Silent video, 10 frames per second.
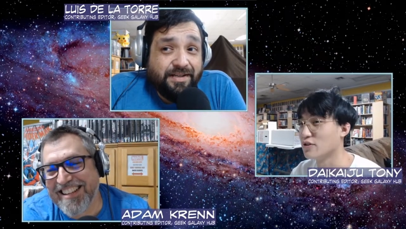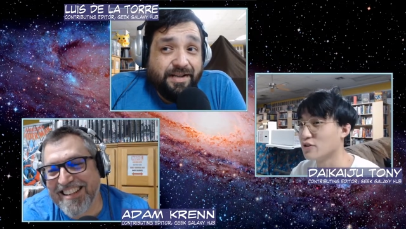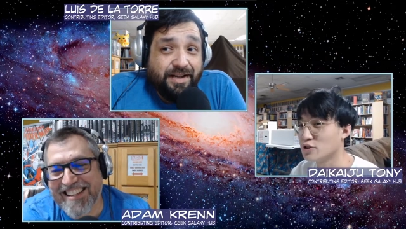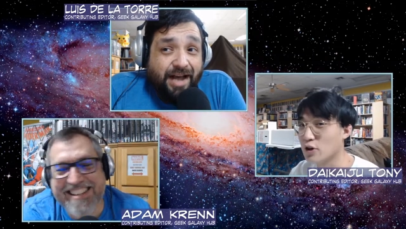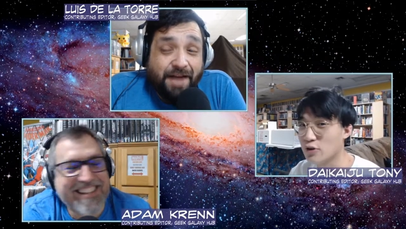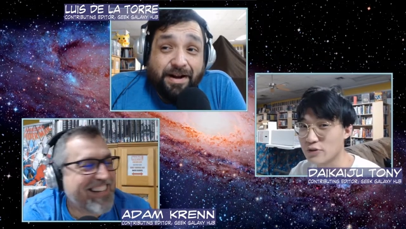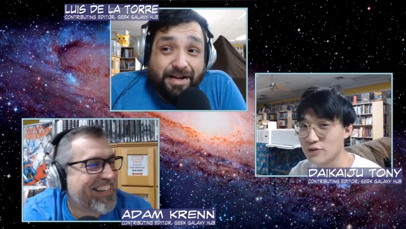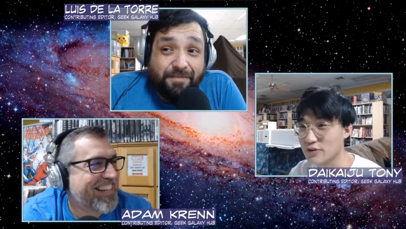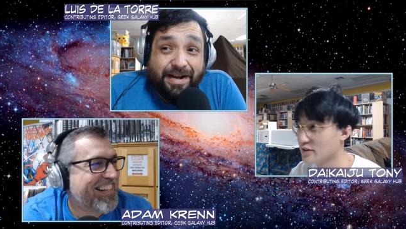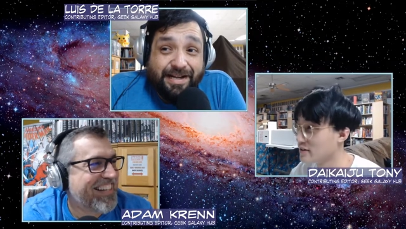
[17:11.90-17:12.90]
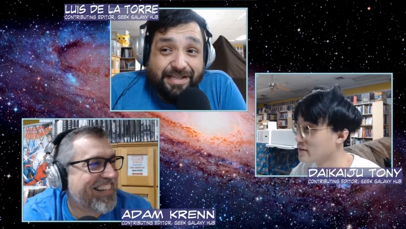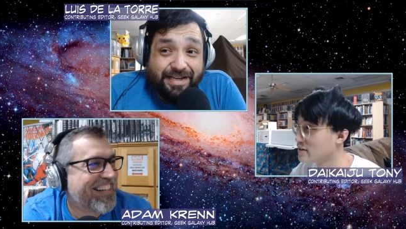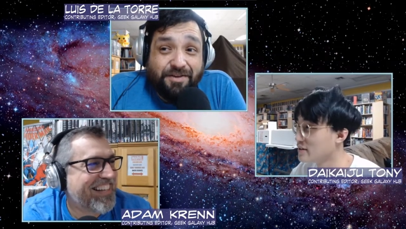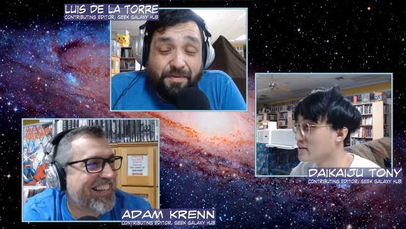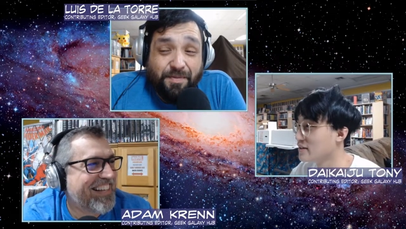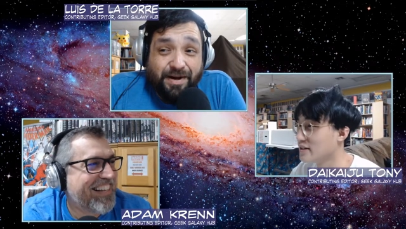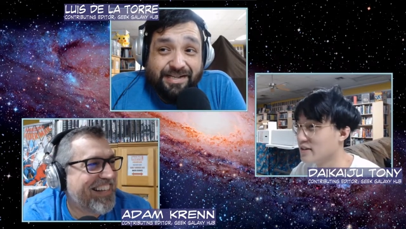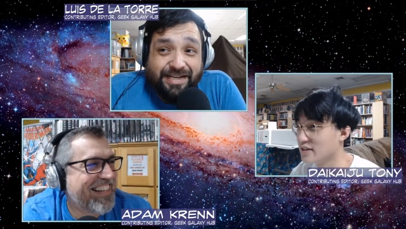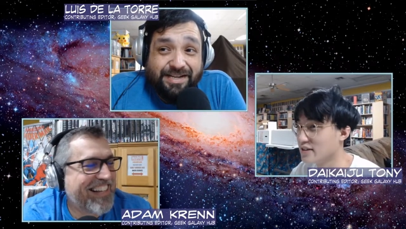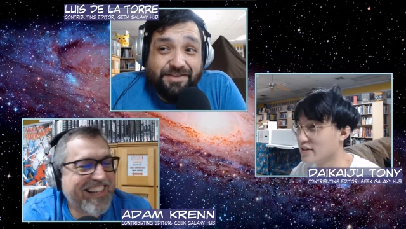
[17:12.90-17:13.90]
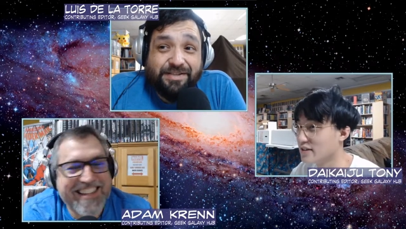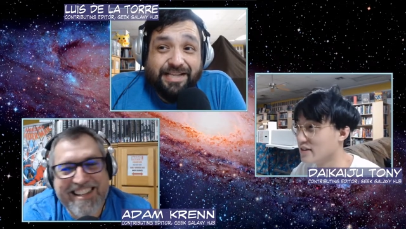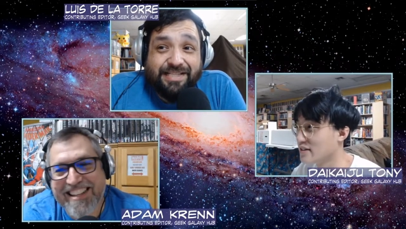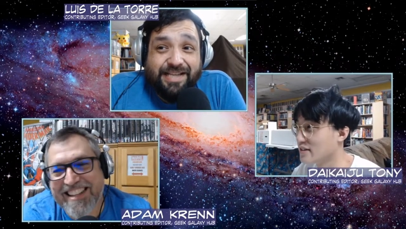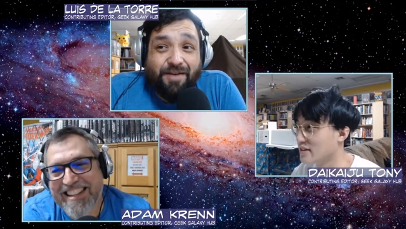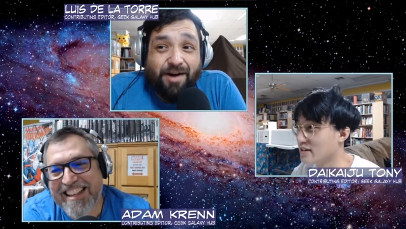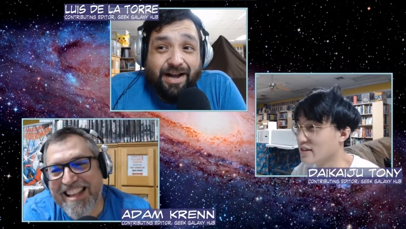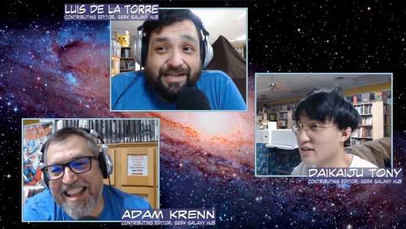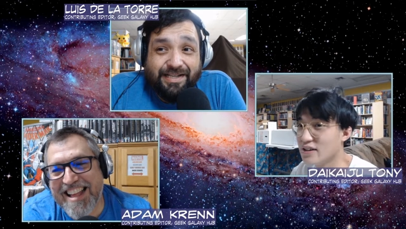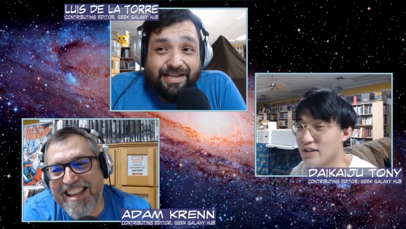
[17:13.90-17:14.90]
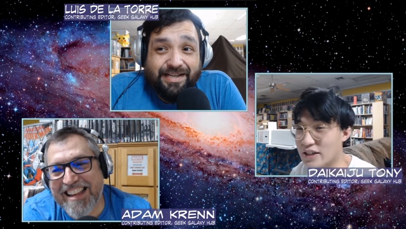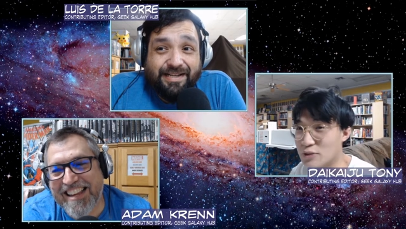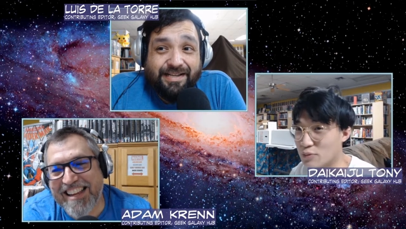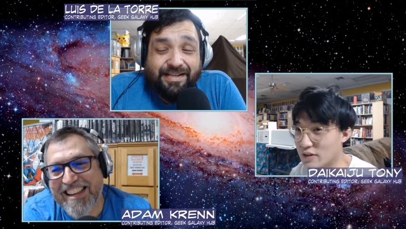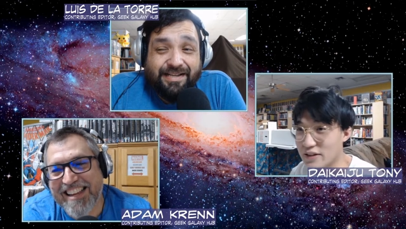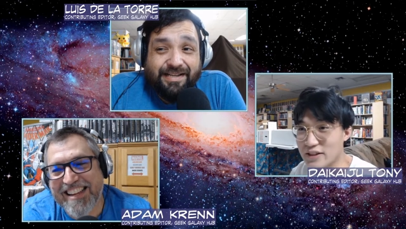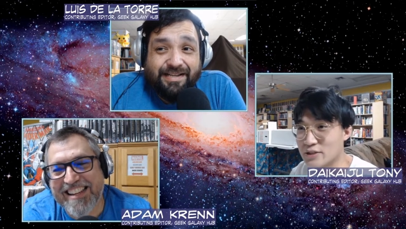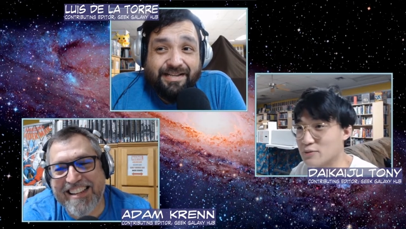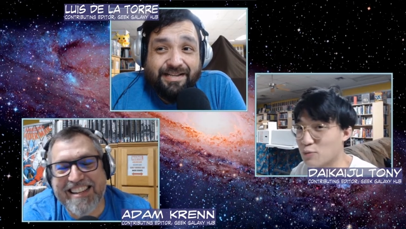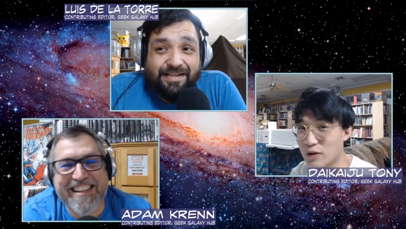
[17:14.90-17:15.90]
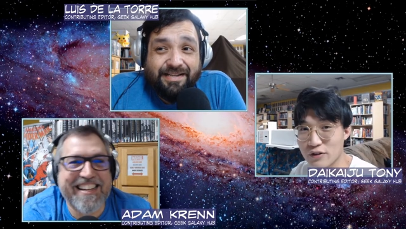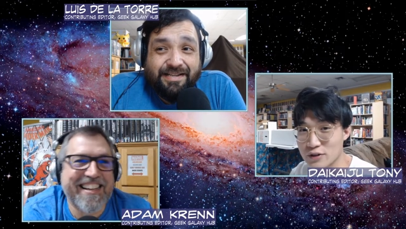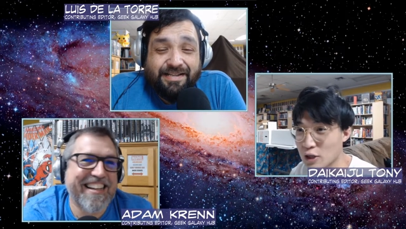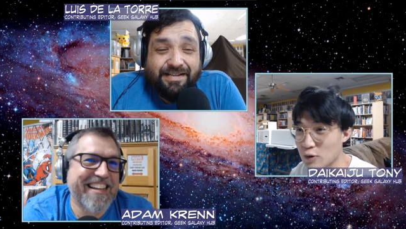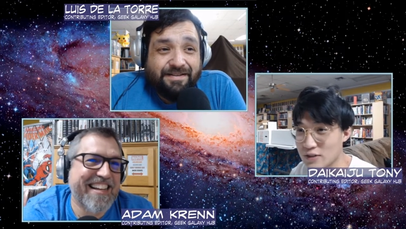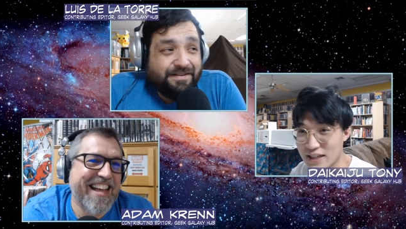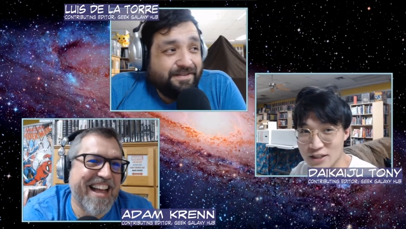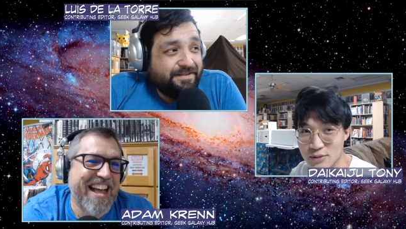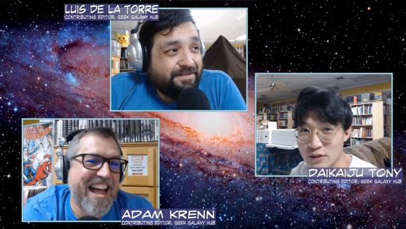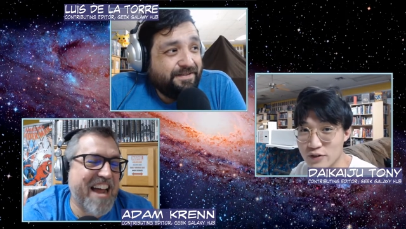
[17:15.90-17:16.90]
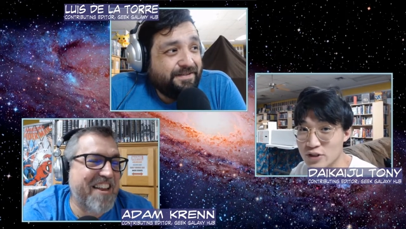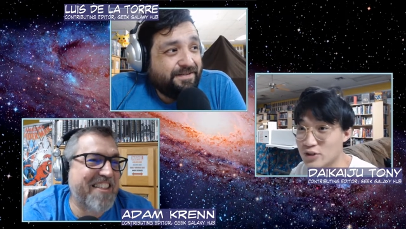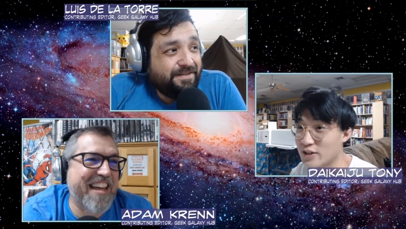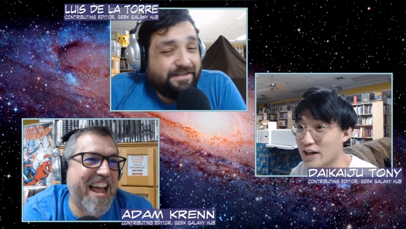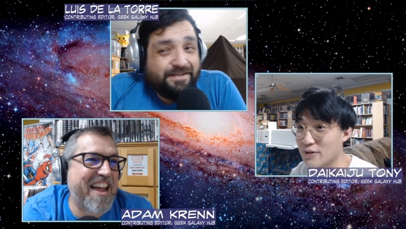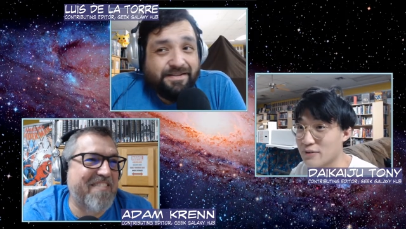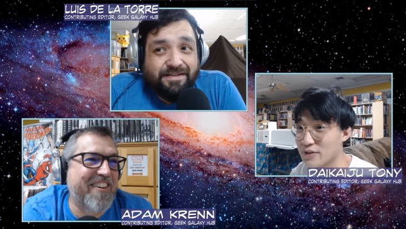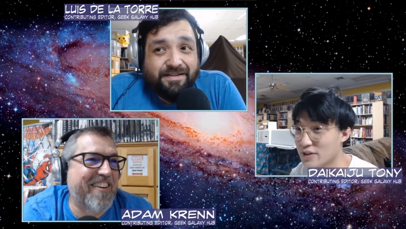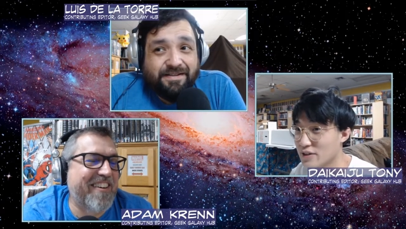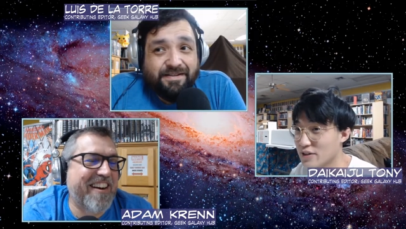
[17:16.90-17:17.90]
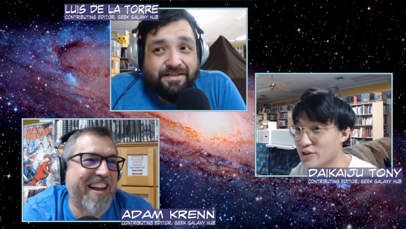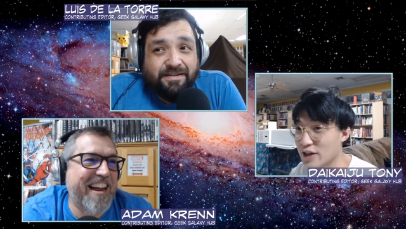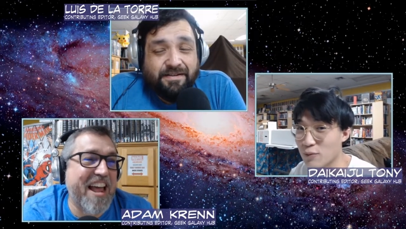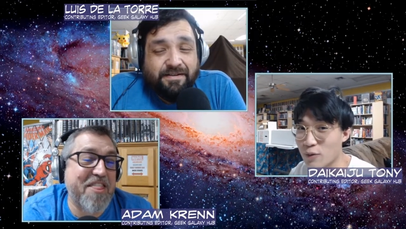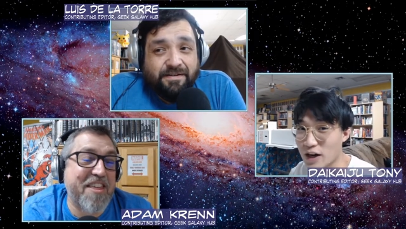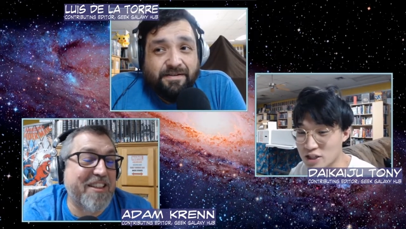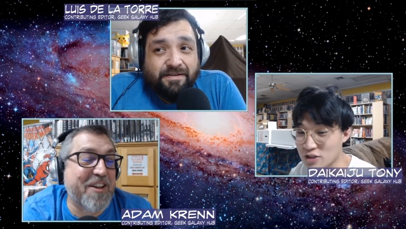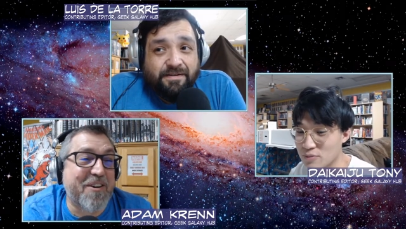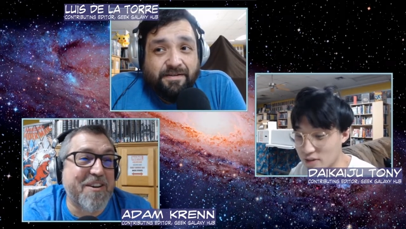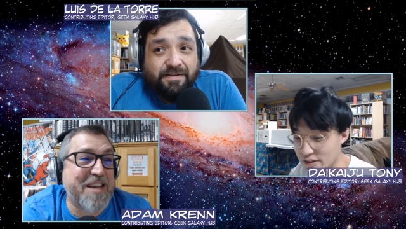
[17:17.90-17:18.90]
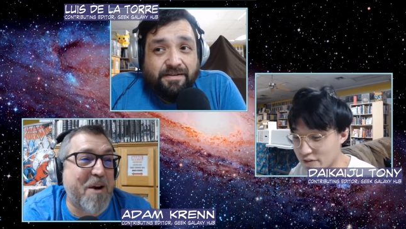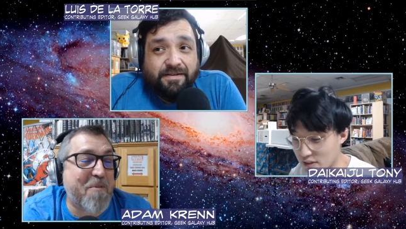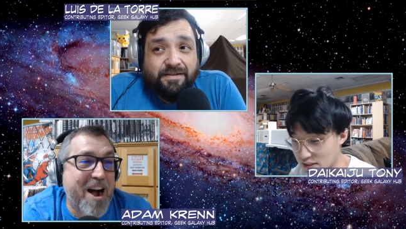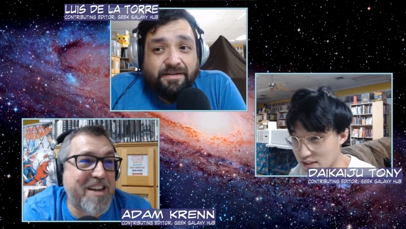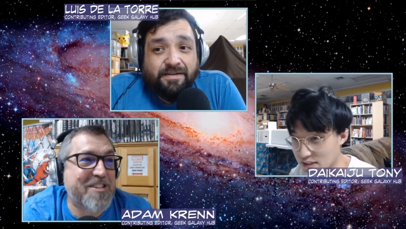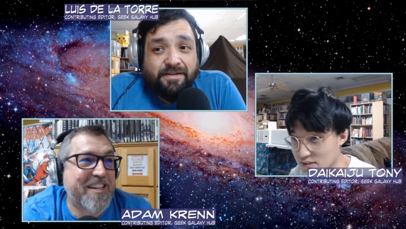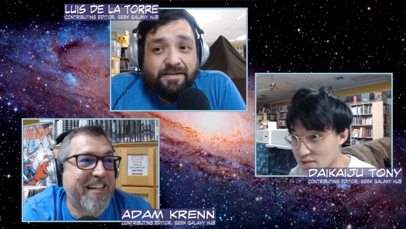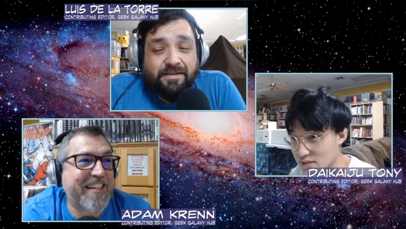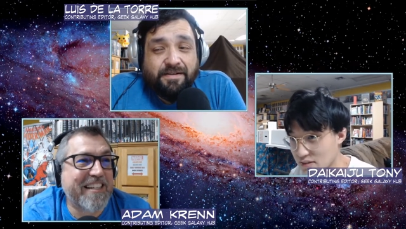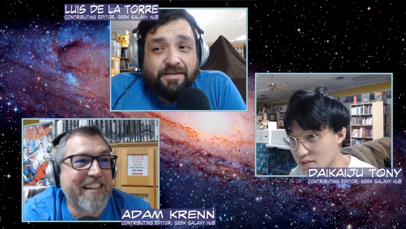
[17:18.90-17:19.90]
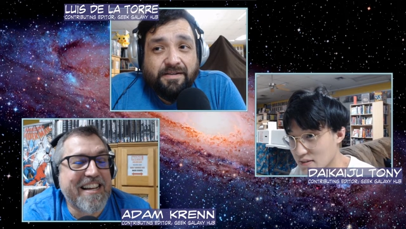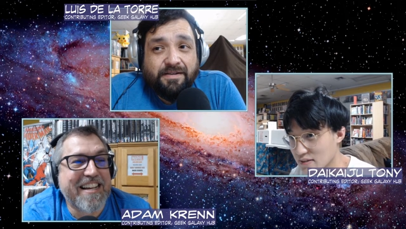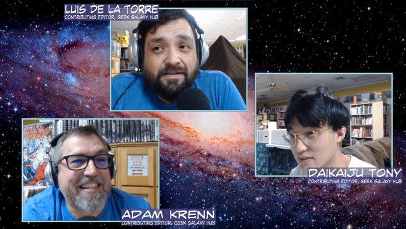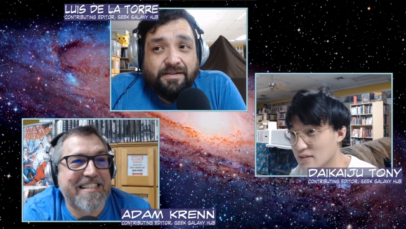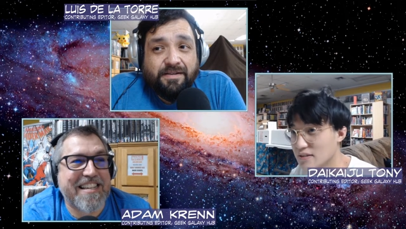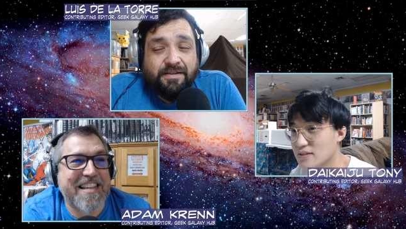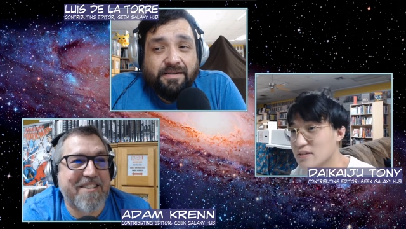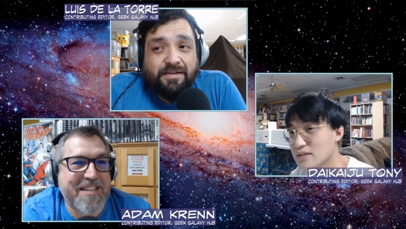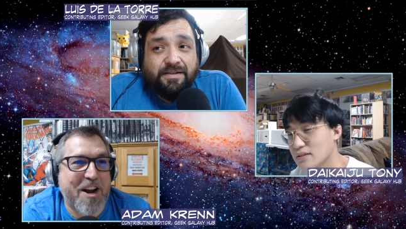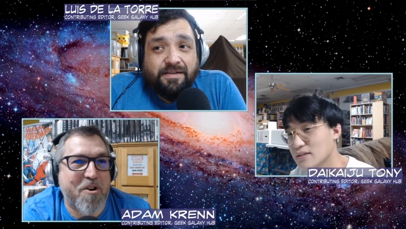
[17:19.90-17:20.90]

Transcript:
Speaker 1: one of those. I recommended it to you a bunch, and you just now watched it.
Speaker 2: It's one, it's one of those tokusatsu movies. I don't think gotta, I ever. and I think the only reason I watched exists. it
Speaker 3: it's because I was at